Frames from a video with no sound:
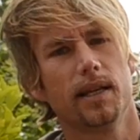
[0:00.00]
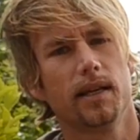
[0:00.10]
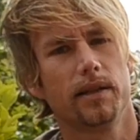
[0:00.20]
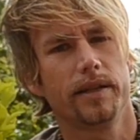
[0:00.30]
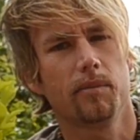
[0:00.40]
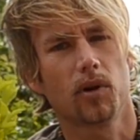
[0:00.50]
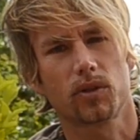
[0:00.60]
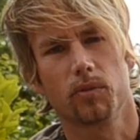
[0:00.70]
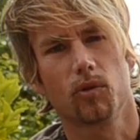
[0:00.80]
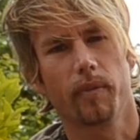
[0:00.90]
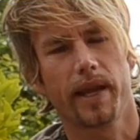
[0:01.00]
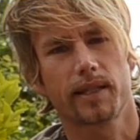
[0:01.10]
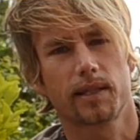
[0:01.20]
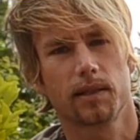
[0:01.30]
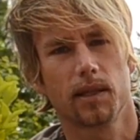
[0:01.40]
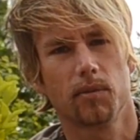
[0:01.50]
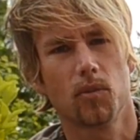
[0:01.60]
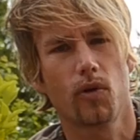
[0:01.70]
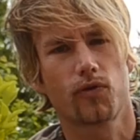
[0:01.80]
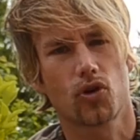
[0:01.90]
The EMotimo makes
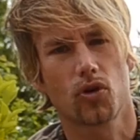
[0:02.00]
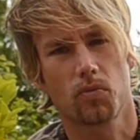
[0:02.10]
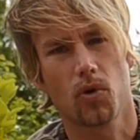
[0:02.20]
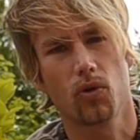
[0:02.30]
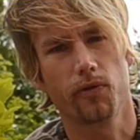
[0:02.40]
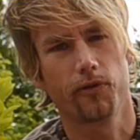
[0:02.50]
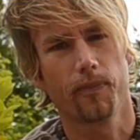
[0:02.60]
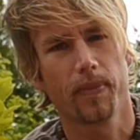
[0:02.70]
move, shoot, move.